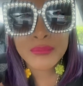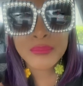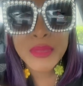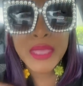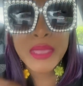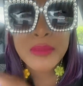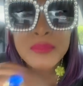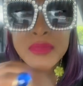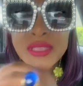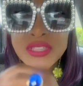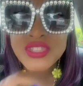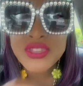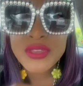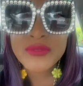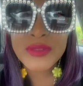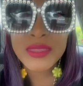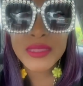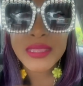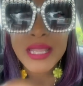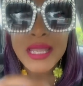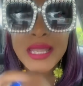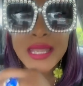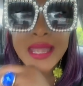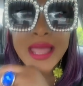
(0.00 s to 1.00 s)
make mischief
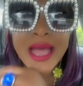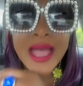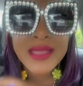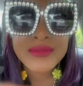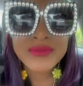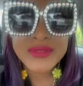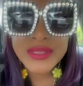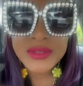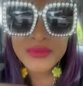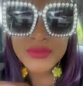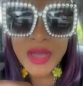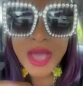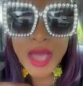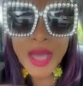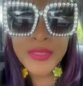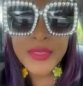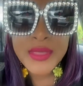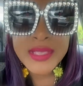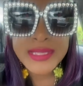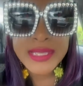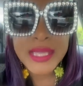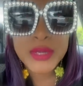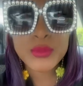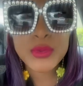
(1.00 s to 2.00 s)
in the lives of
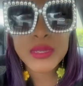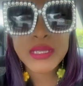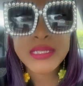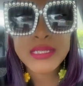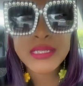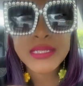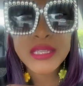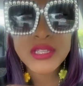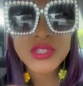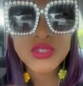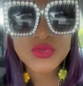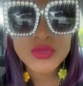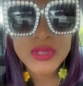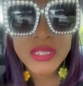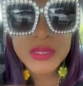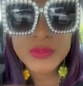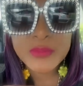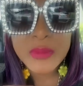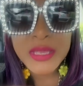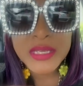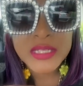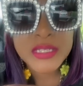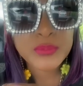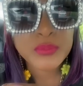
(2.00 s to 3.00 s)
others and we
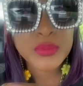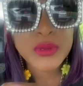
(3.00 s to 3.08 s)
disrespect,